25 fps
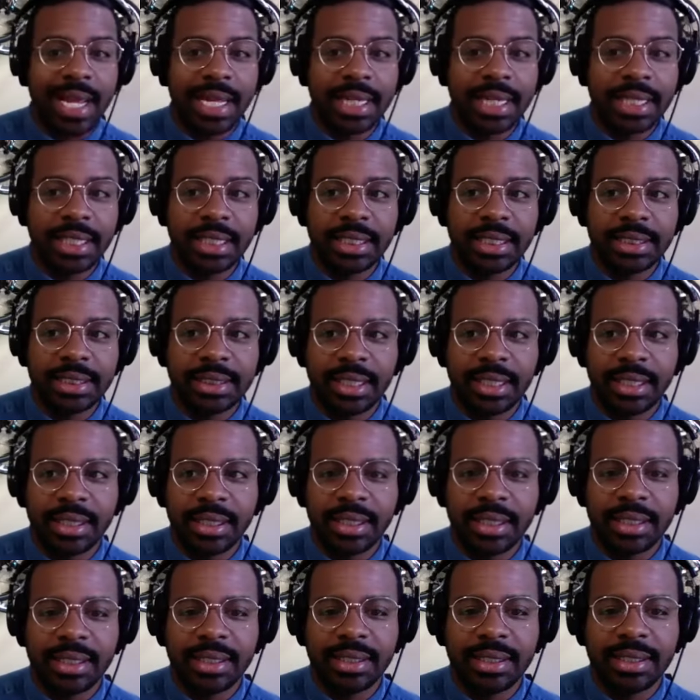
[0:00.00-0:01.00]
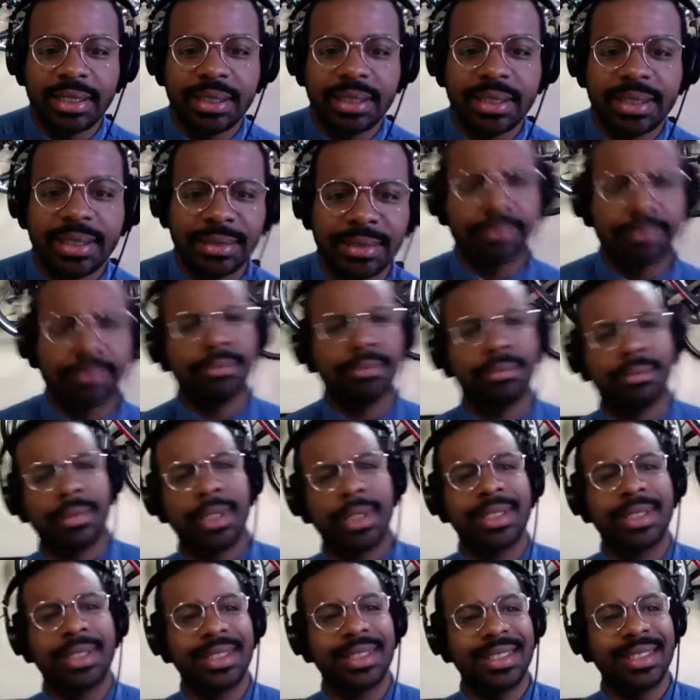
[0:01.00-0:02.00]
is uh,
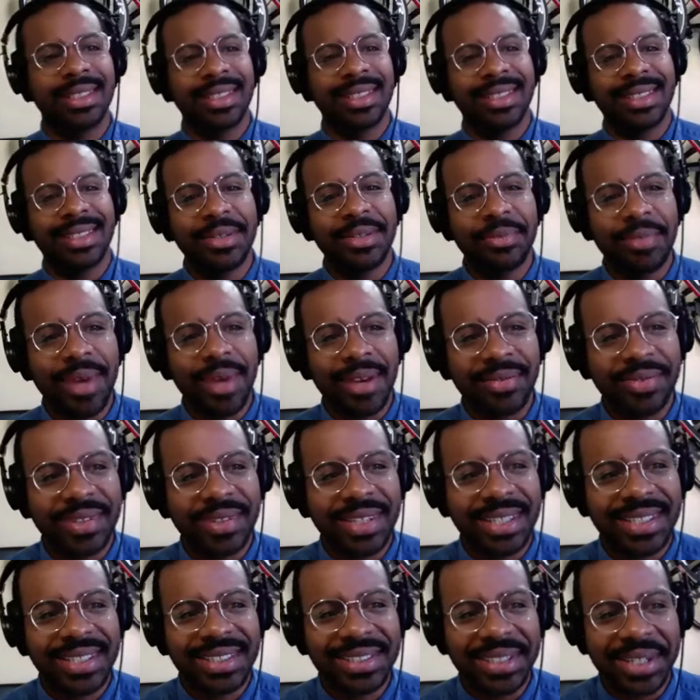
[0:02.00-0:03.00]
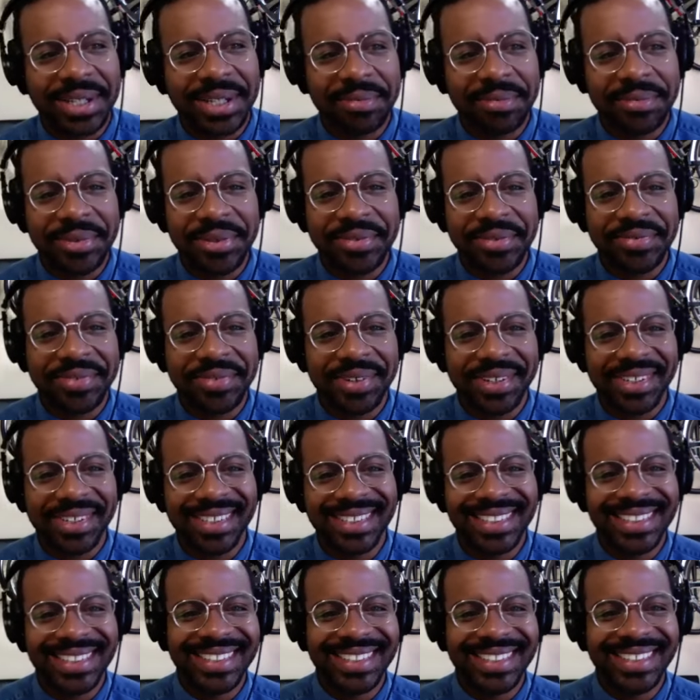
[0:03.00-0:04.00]
I think we have to get John to mute
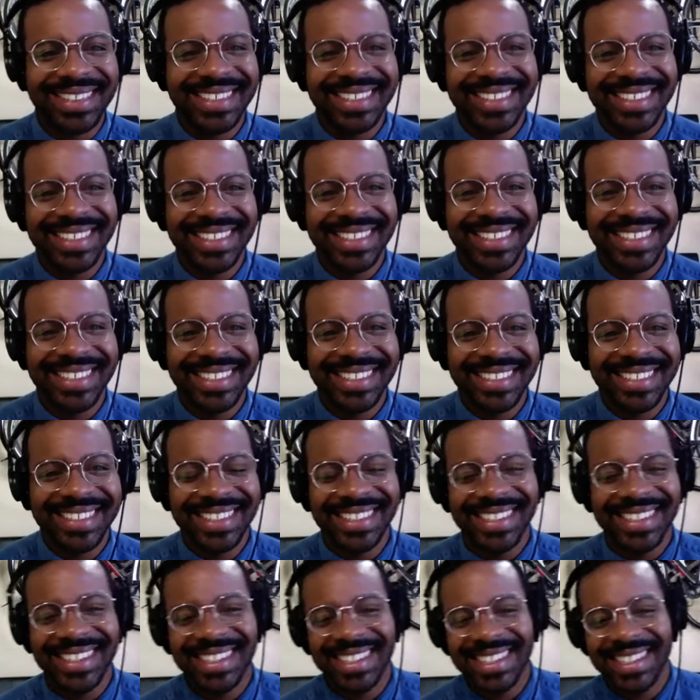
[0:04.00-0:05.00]
first. Hey,